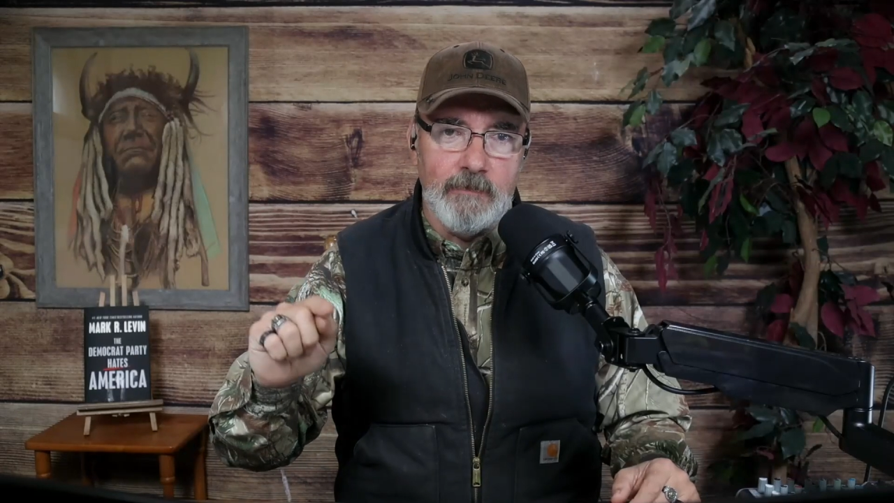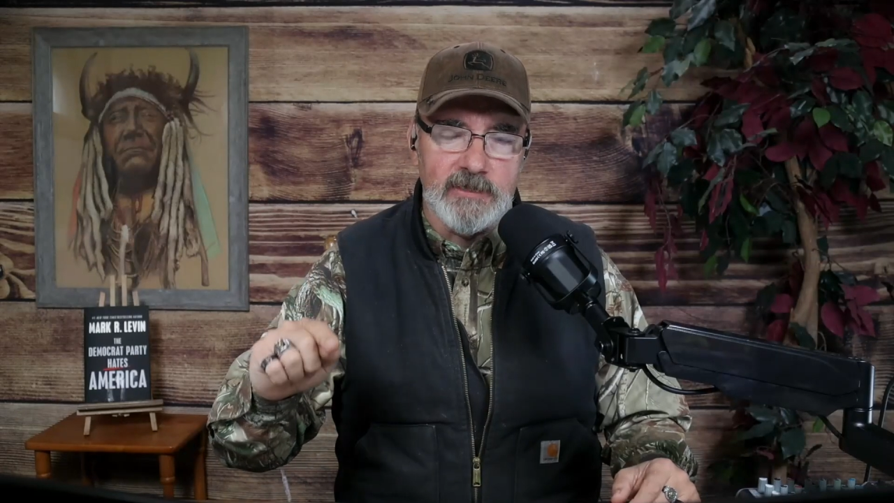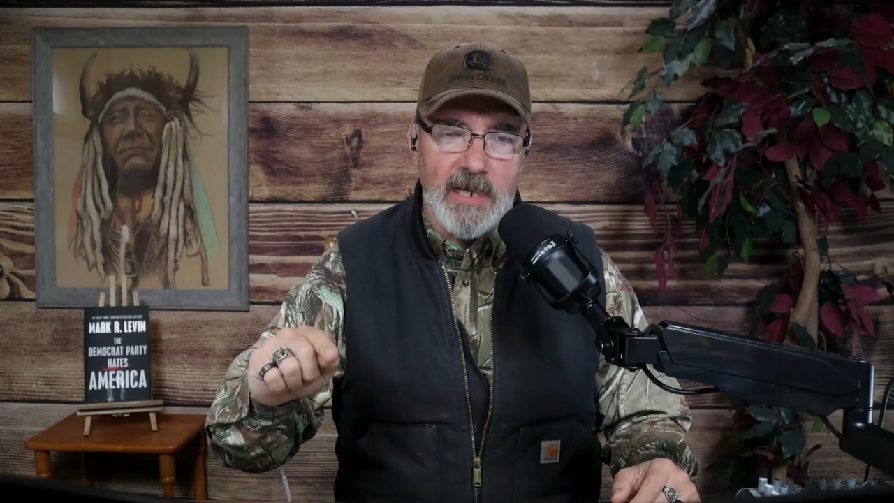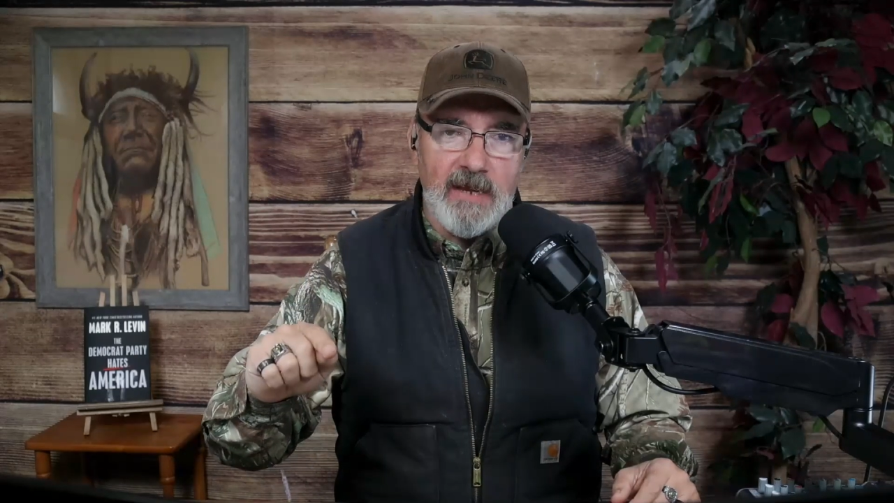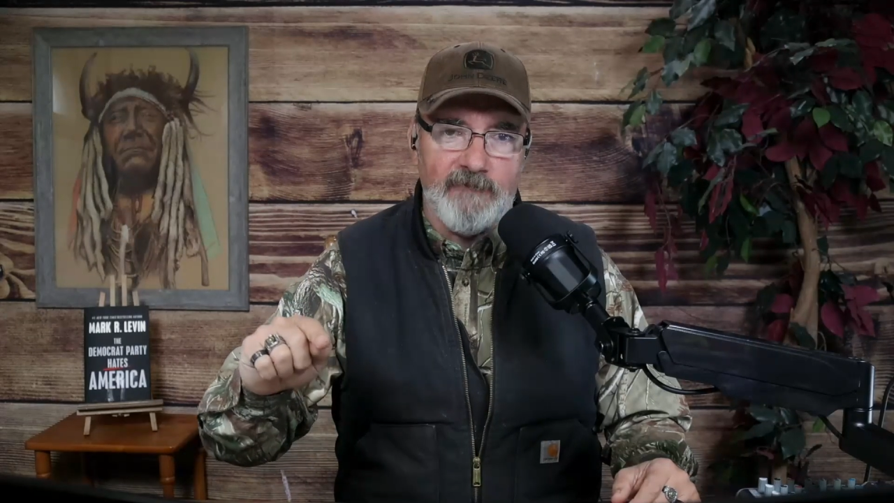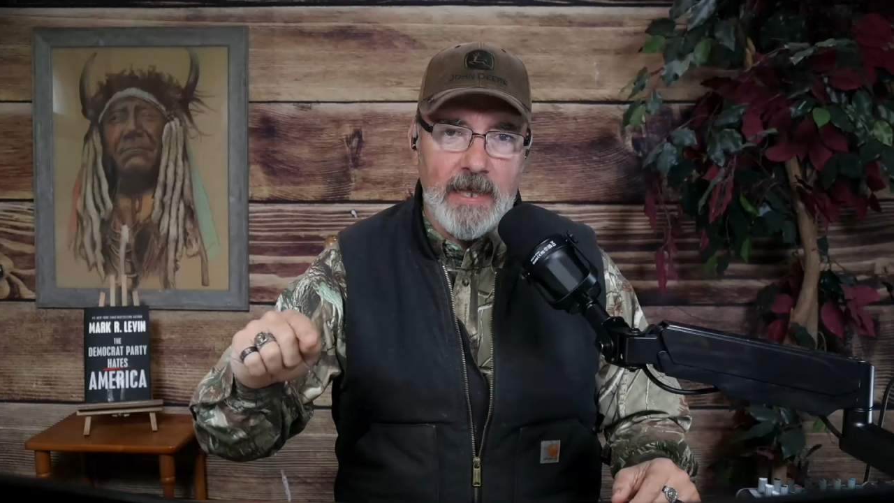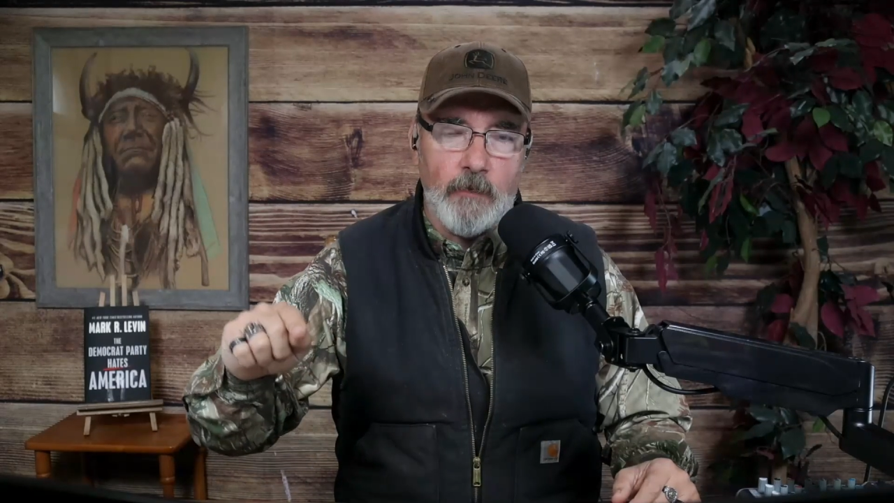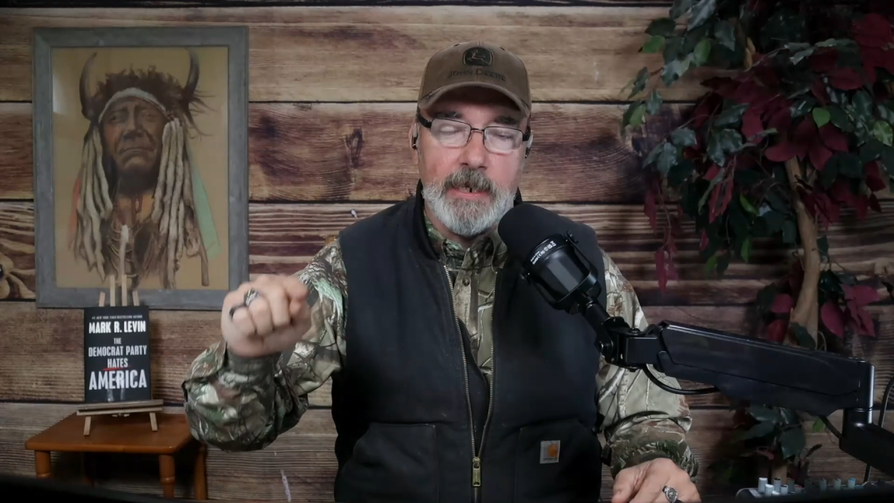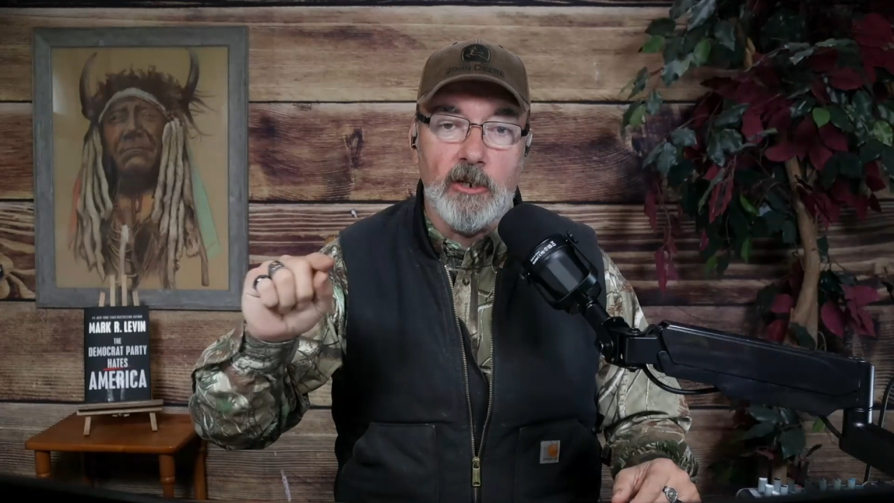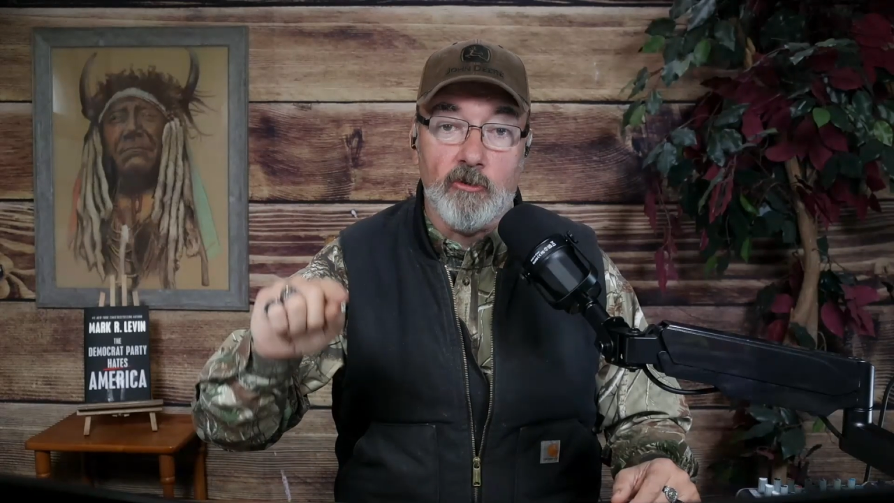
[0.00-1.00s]

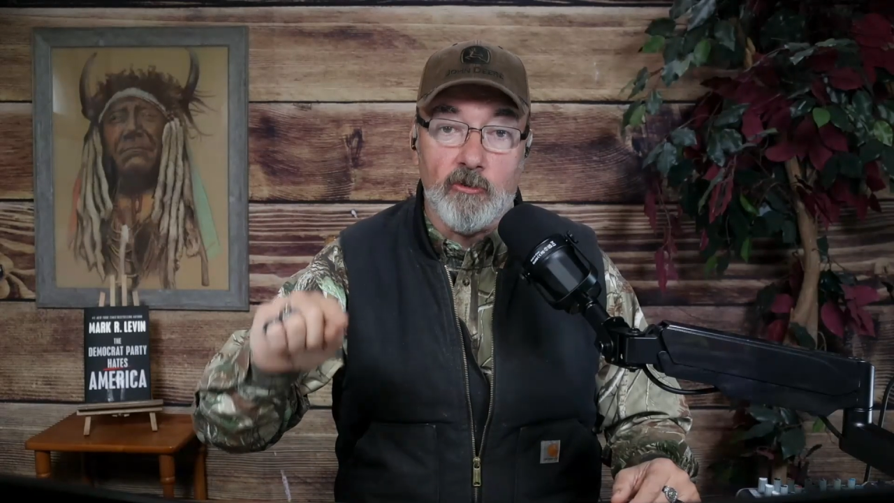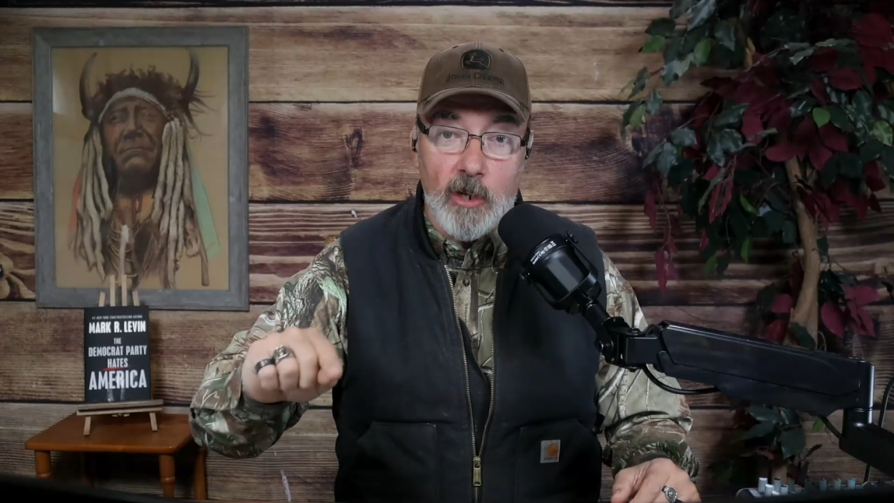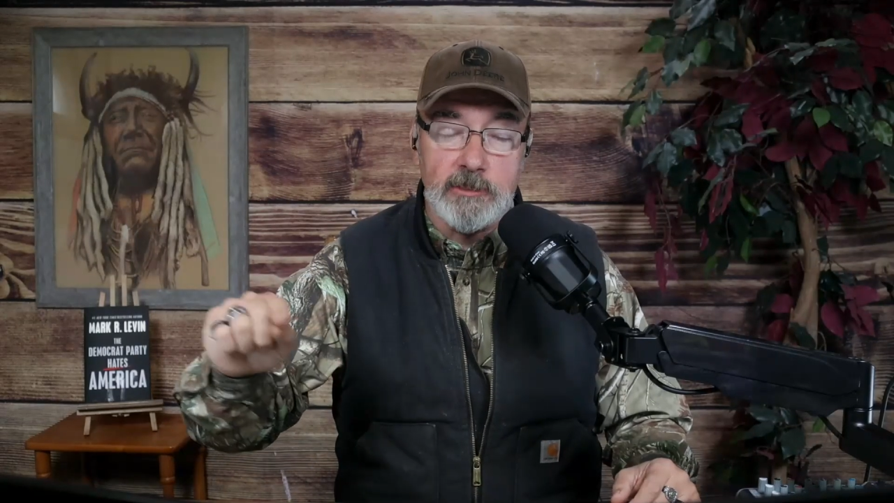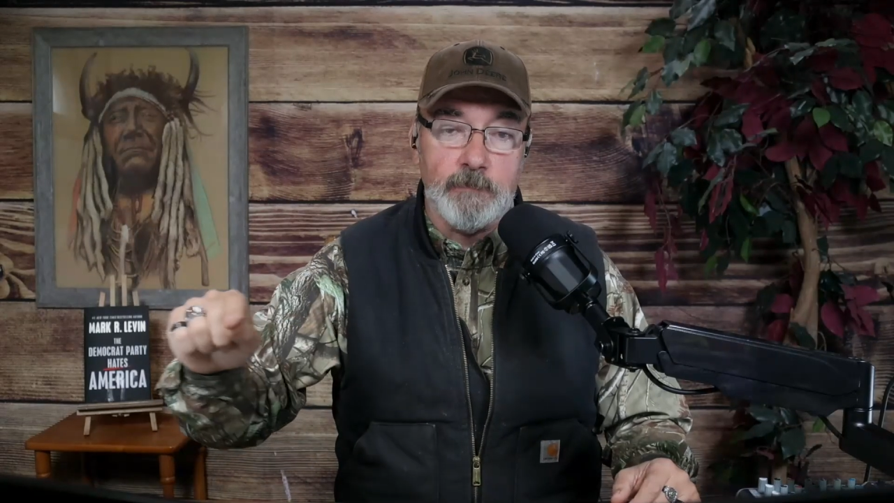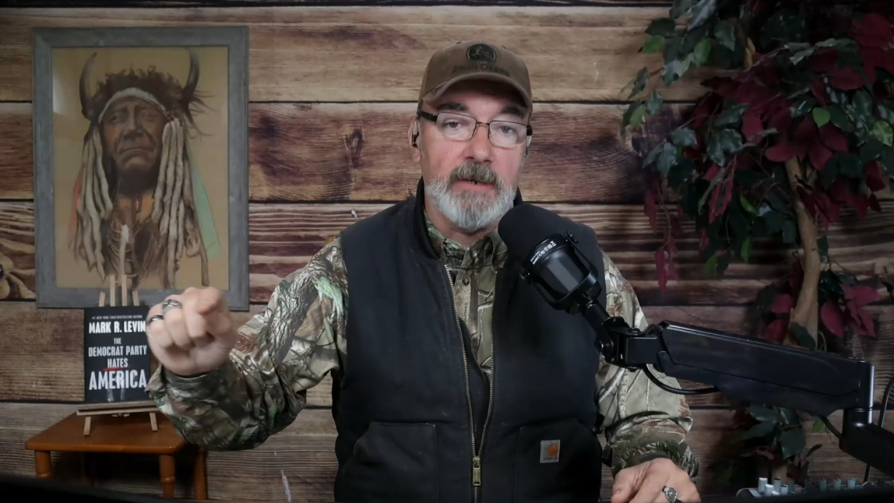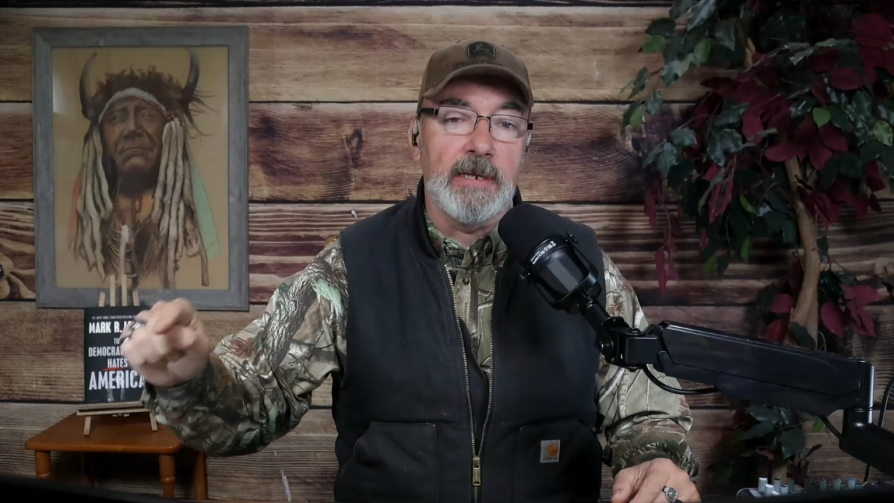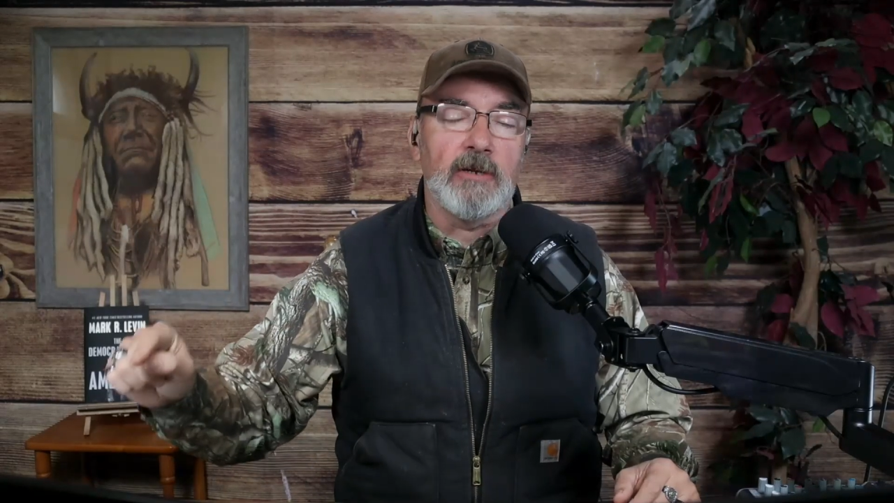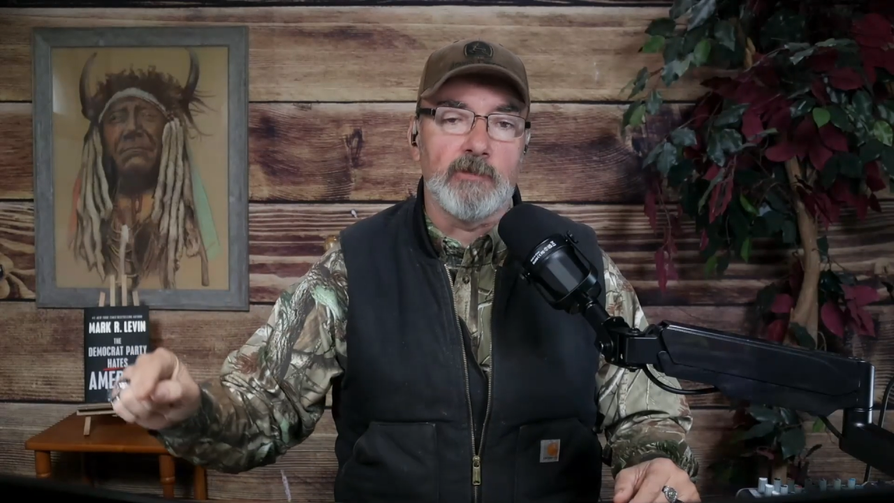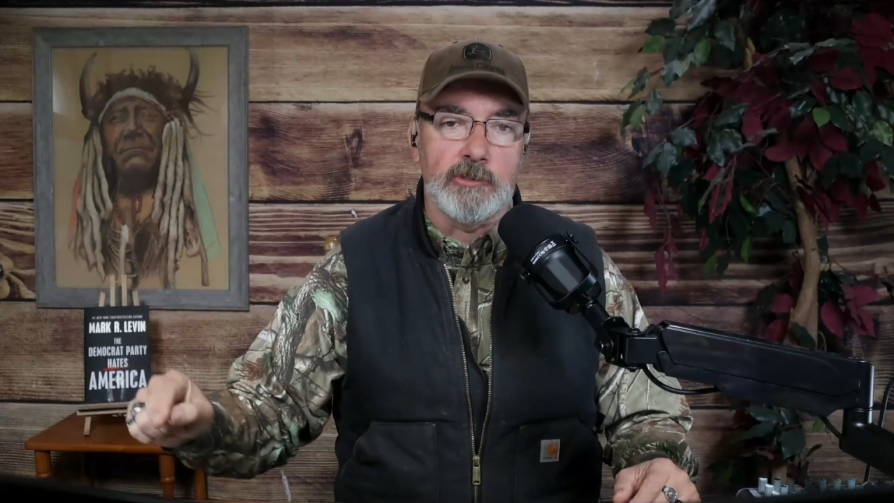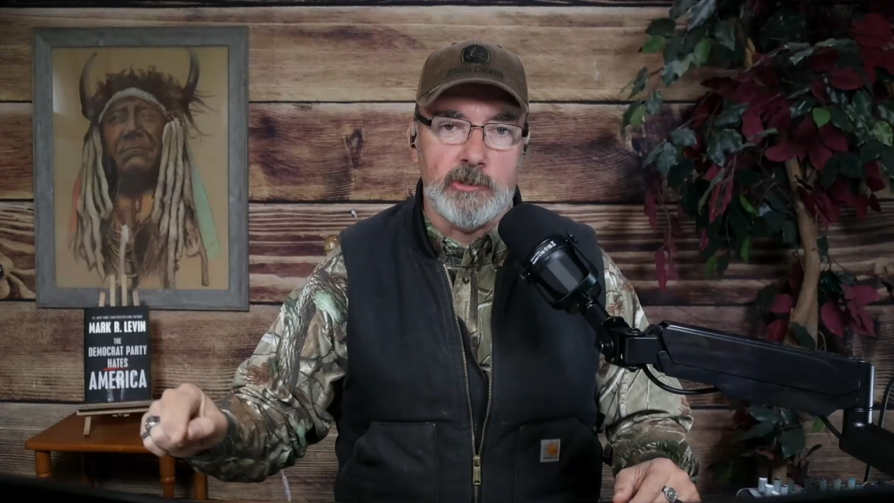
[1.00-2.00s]
Messiah-following, cross-bearing
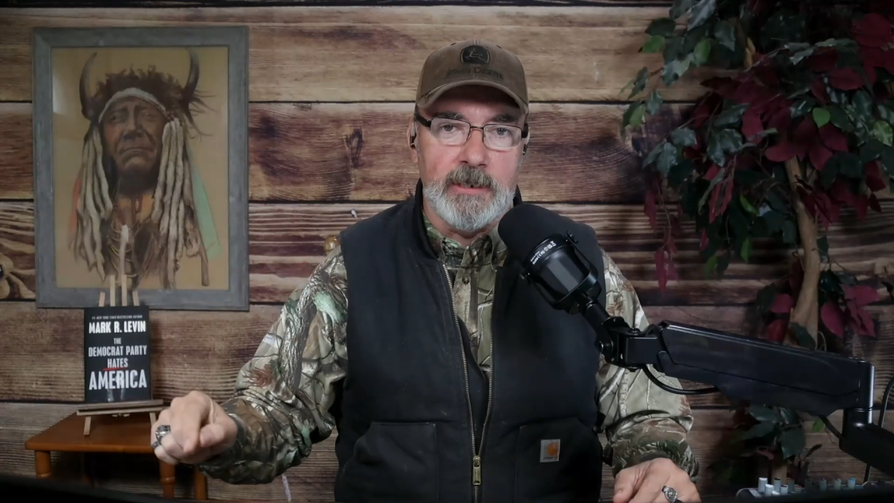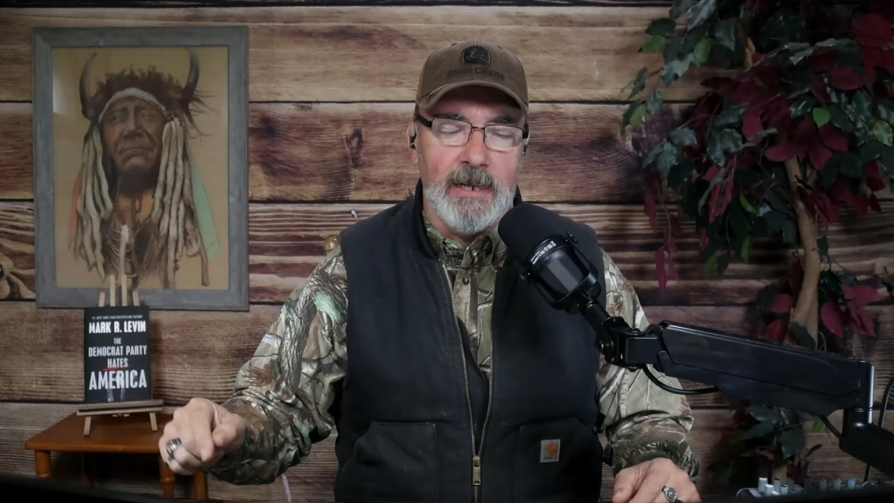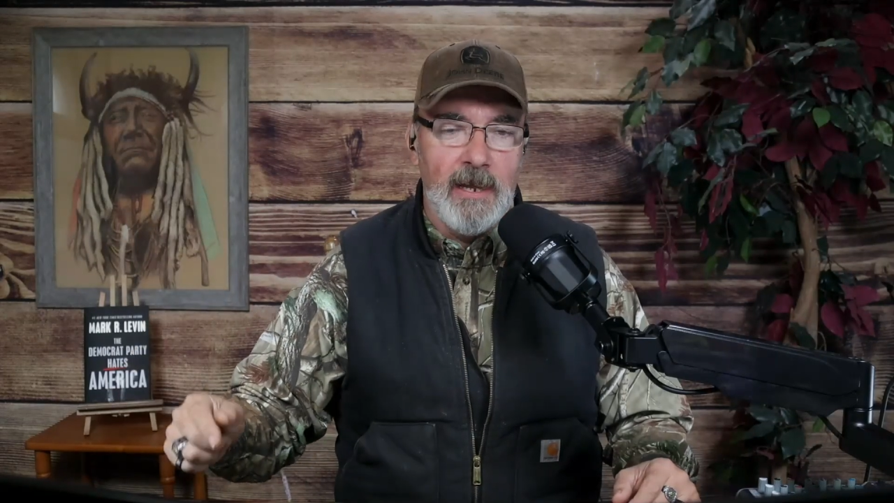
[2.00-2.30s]
Christian,